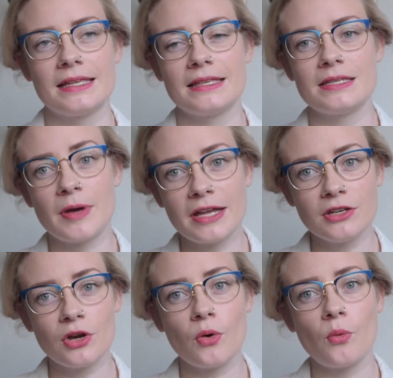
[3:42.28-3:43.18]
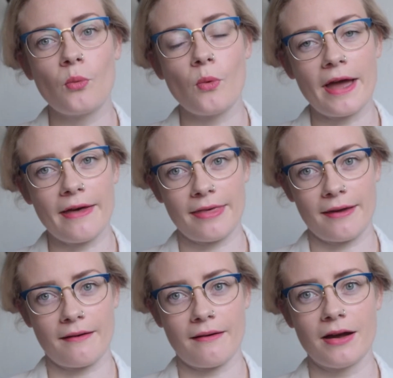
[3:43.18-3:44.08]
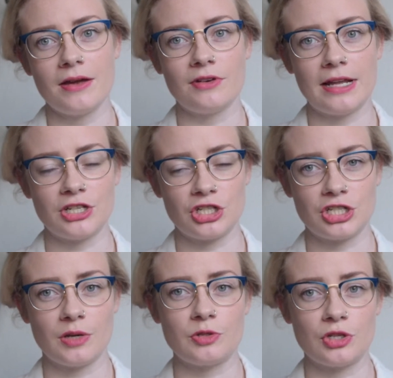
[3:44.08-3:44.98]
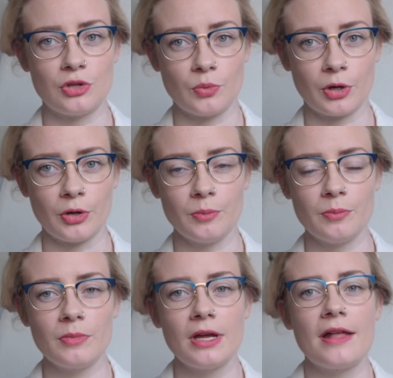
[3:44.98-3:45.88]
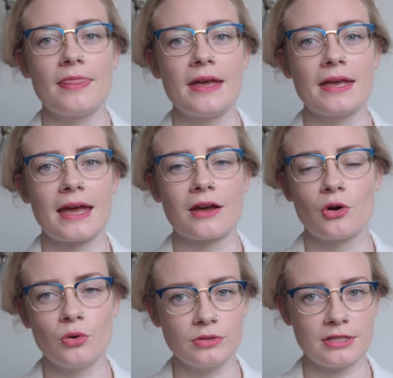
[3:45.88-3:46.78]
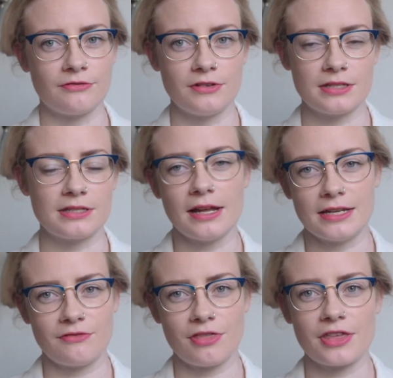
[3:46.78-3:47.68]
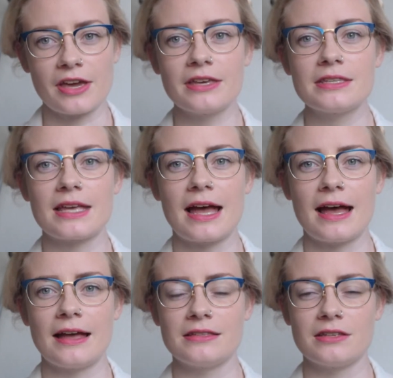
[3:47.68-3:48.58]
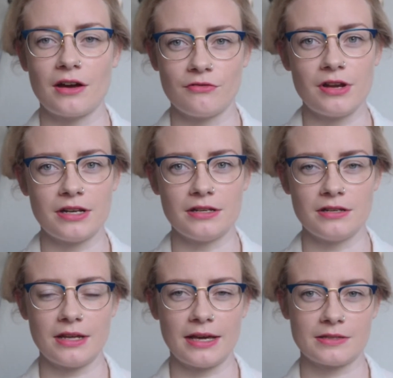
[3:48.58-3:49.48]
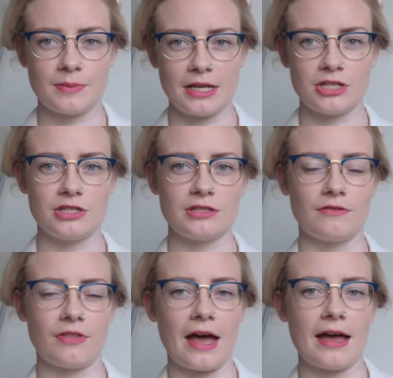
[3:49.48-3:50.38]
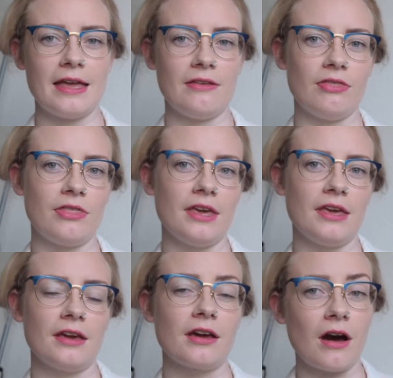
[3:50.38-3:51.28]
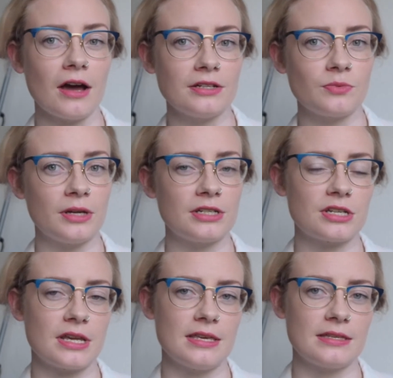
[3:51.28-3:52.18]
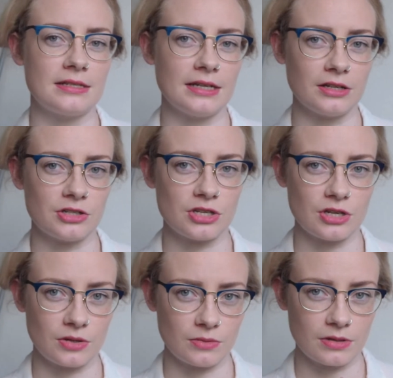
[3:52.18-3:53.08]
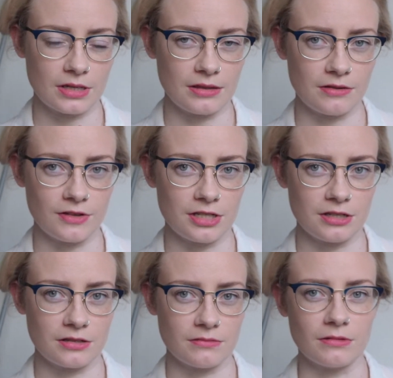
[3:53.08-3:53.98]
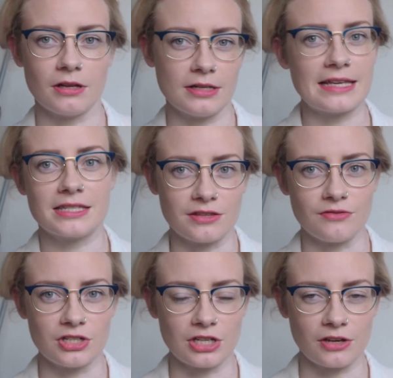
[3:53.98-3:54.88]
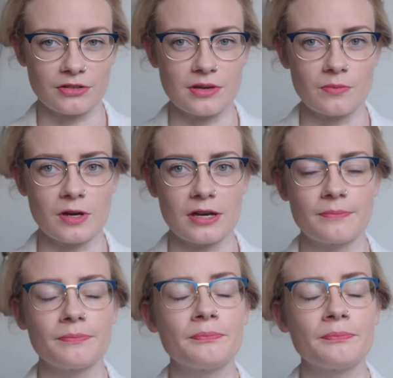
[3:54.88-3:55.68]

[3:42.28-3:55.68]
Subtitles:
Depending on where they are in relationship to the womb, they get called slightly different things, and I've written explanations of that in the guide, which is linked to in the video, next to the video somewhere.